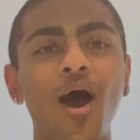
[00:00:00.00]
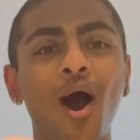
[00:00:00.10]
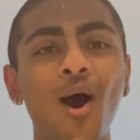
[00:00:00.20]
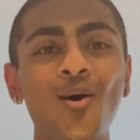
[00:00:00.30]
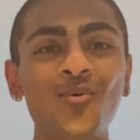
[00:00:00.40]

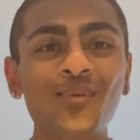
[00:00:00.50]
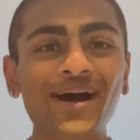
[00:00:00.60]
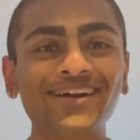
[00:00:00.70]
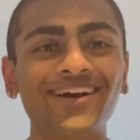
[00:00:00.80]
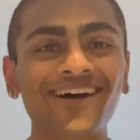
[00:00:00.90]
Oh my
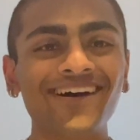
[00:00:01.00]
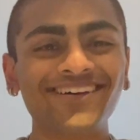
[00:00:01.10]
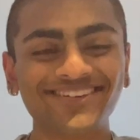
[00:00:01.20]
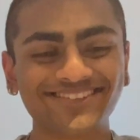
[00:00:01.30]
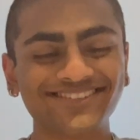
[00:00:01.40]
God.
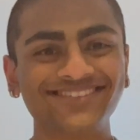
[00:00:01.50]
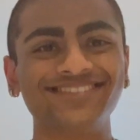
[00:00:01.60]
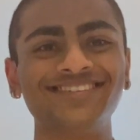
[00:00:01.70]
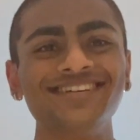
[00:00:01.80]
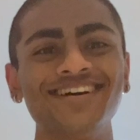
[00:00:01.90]

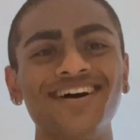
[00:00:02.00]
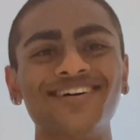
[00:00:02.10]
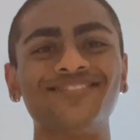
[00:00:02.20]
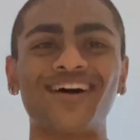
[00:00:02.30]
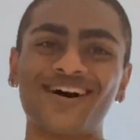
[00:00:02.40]

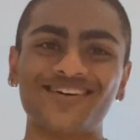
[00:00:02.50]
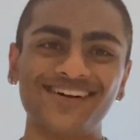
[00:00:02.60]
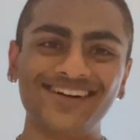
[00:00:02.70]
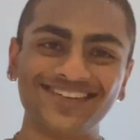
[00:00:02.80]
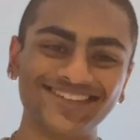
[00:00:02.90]
Wow.
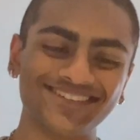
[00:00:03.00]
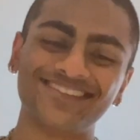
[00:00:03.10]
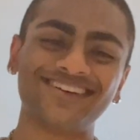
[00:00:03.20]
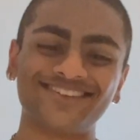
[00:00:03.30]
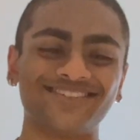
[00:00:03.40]

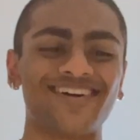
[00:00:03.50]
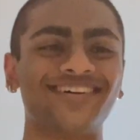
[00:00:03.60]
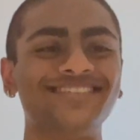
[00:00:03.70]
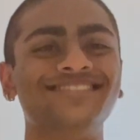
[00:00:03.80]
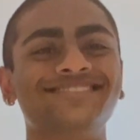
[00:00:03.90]
Thank you, God.